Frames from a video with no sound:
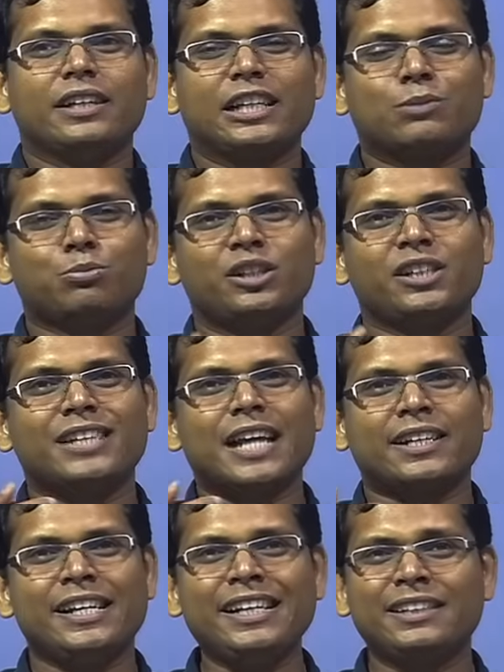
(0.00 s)
smoothing
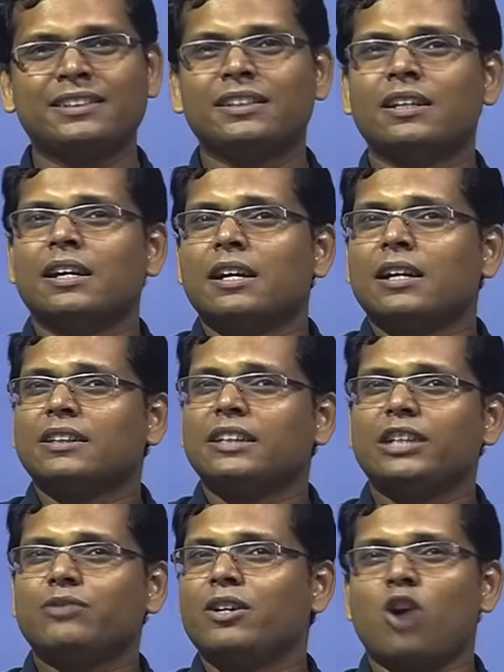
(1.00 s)
technique,
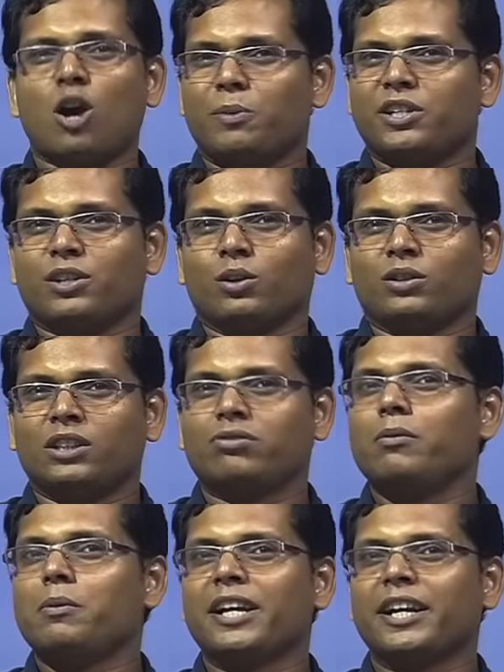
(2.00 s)
these will not be 0, this
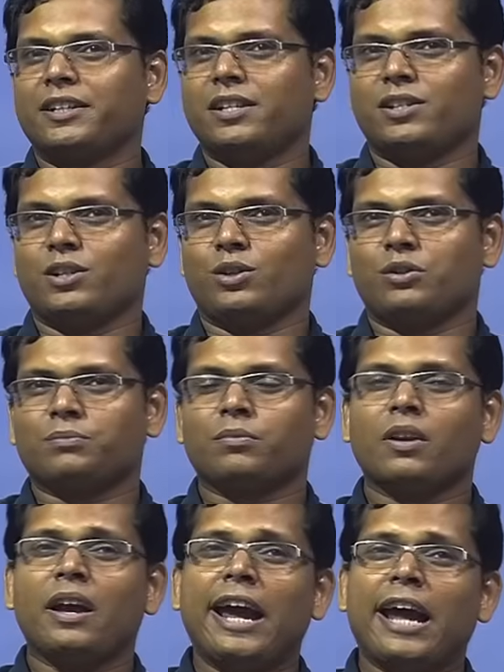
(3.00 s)
will be greater than 0,
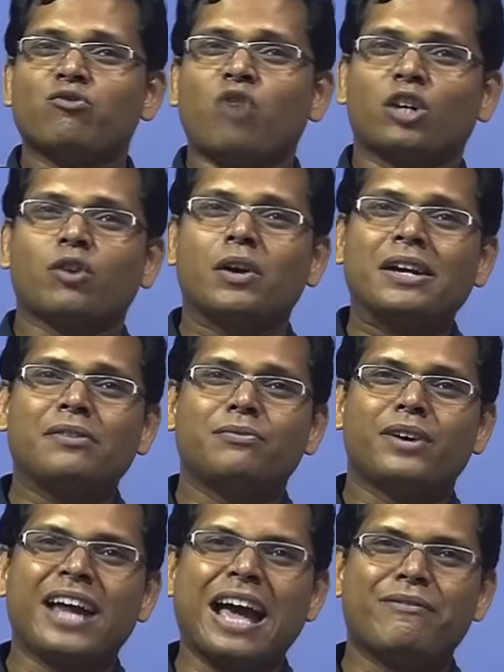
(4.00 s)
and whatever
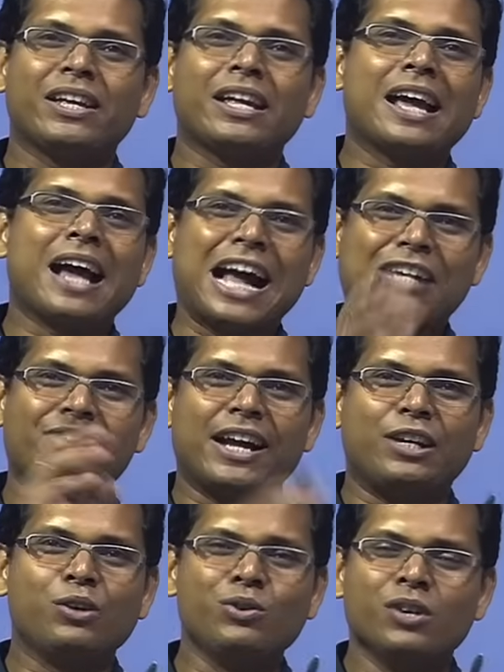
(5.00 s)
for having a high
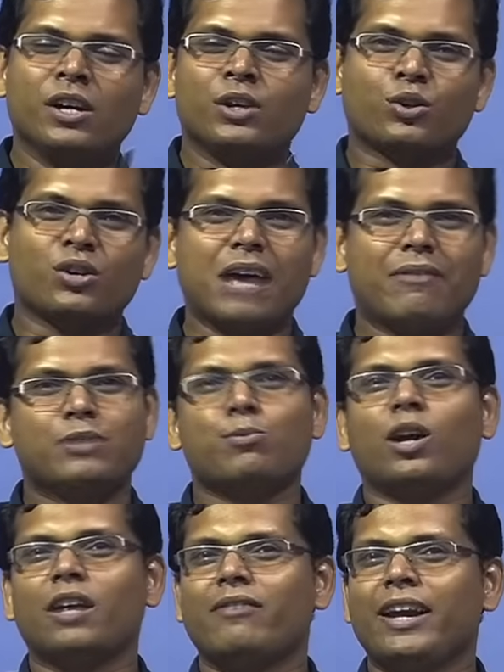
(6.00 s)
value should have a
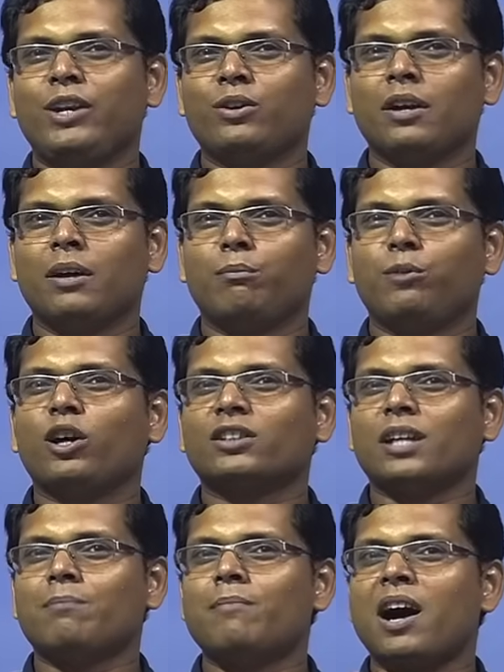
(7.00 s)
smaller value, because
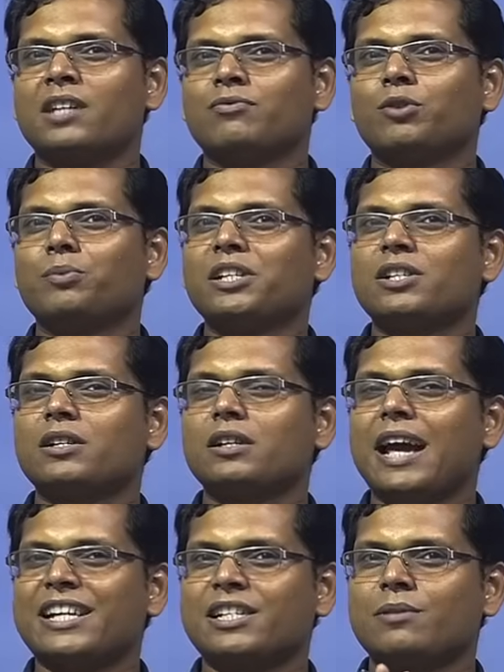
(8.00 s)
some mass would
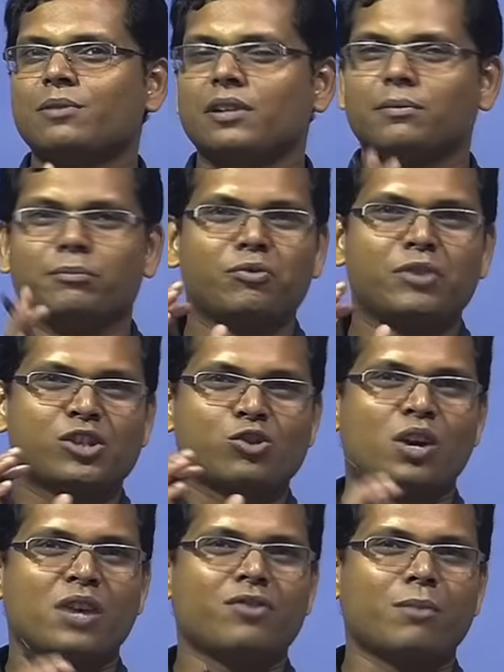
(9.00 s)
be
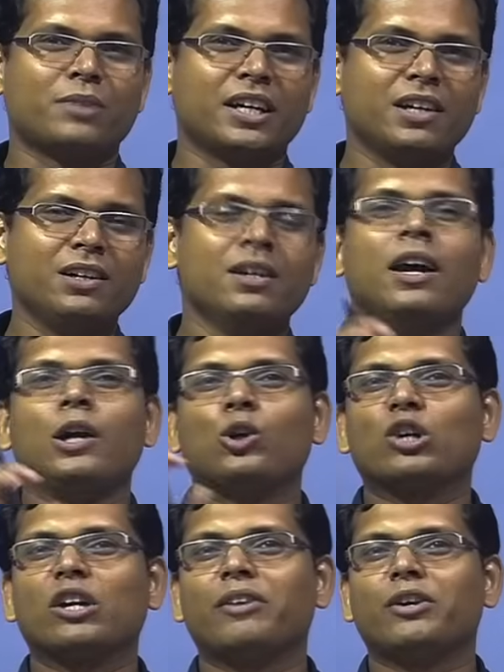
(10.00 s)
stolen from there to
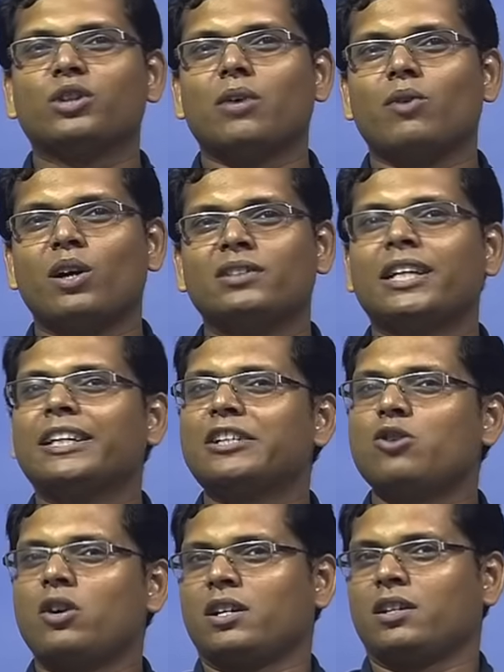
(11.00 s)
give it to the words that did
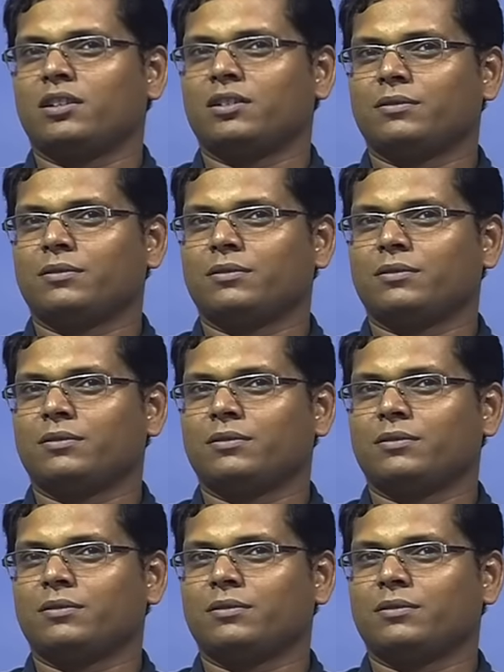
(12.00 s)
not occur,